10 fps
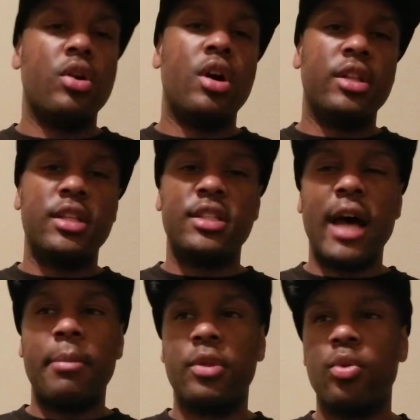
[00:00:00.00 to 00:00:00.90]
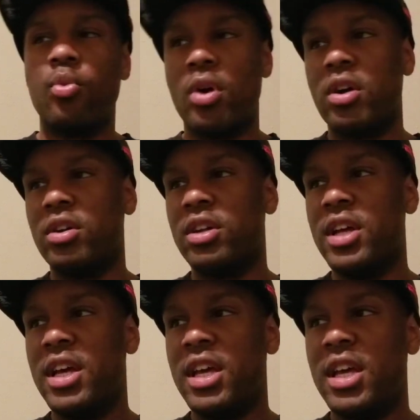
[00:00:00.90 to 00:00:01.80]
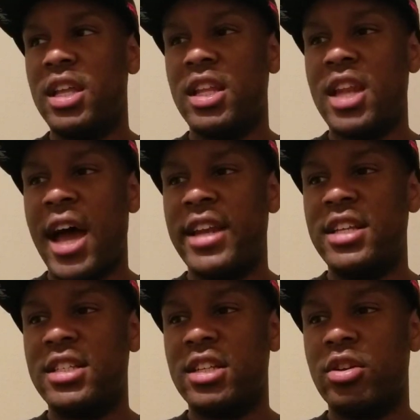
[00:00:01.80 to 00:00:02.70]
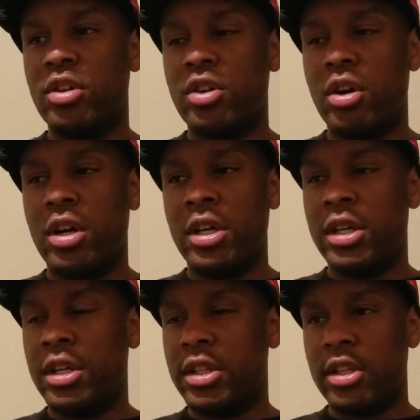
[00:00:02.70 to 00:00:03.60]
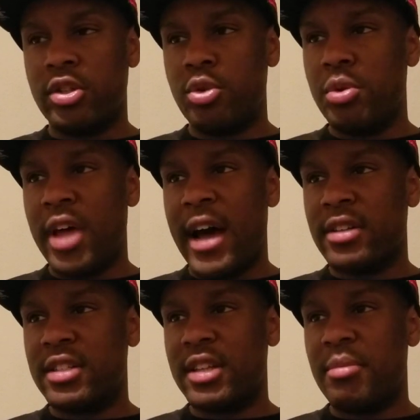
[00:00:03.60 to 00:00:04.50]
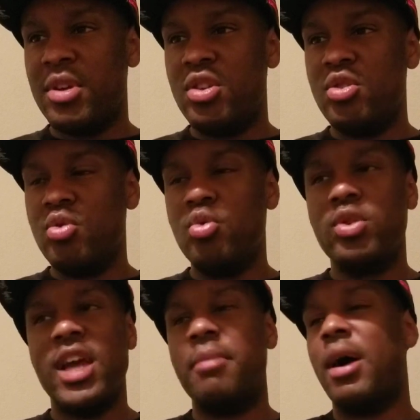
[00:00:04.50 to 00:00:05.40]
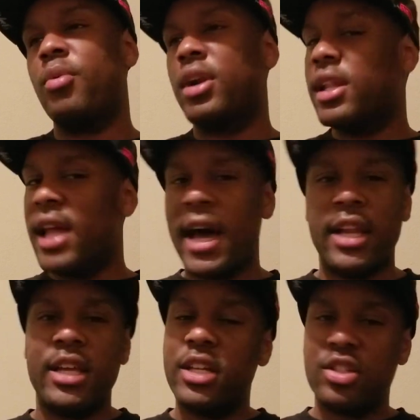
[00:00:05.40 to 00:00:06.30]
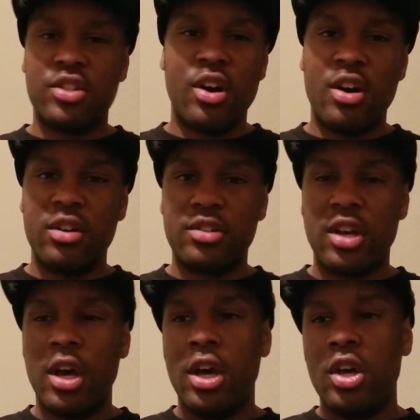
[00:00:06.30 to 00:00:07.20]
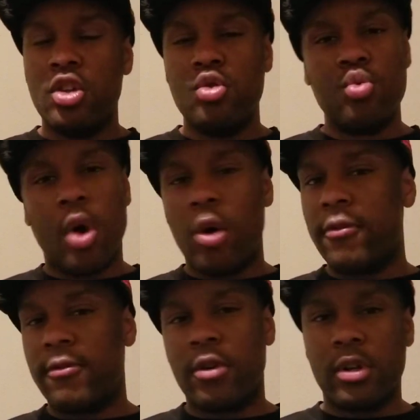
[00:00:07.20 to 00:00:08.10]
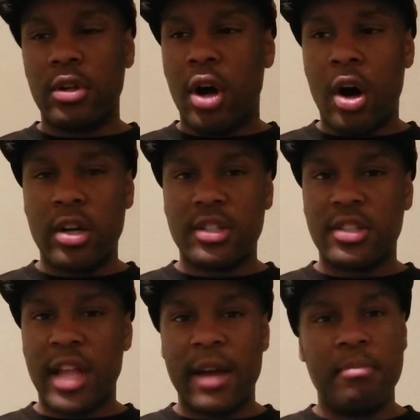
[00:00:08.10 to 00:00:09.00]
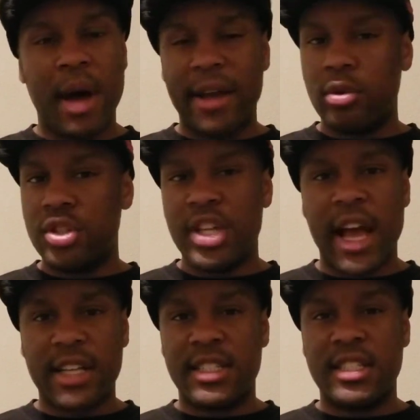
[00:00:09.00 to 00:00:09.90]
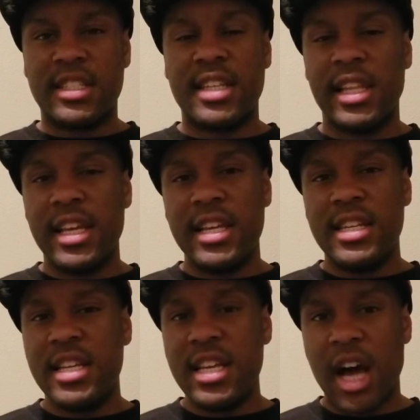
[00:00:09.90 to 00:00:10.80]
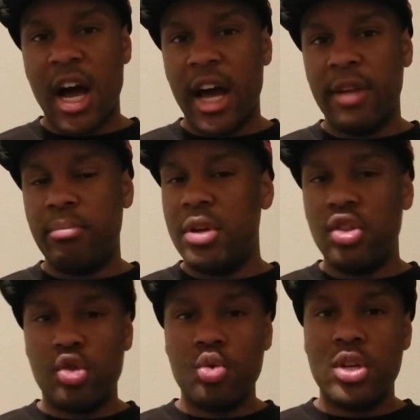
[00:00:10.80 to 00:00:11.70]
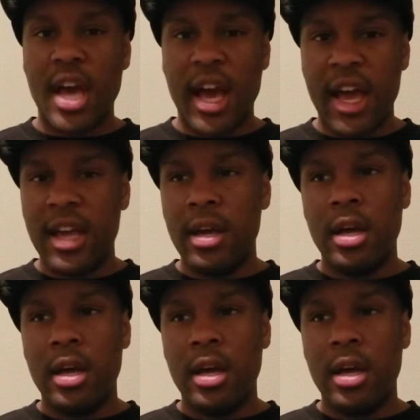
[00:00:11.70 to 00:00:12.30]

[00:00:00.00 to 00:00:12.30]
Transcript: on the top of the world in the 90s and the 2000s. I mean, you came out with a lot of hit songs. You wrote for artists like Michael Jackson, Celine Dion, B2K.